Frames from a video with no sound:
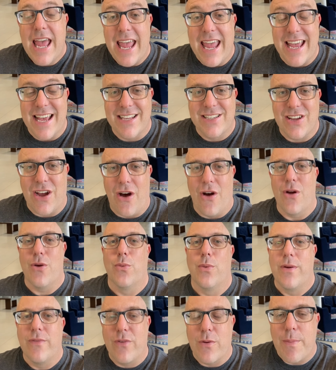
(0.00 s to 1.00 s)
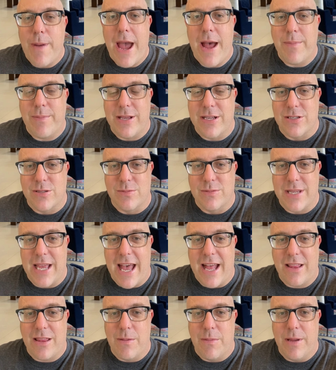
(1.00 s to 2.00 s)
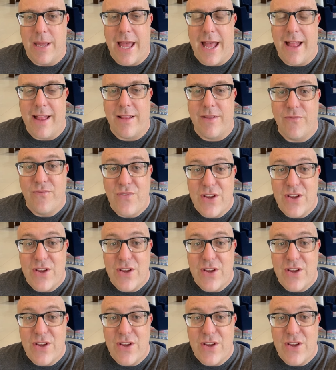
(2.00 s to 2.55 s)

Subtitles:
is our river baptisms at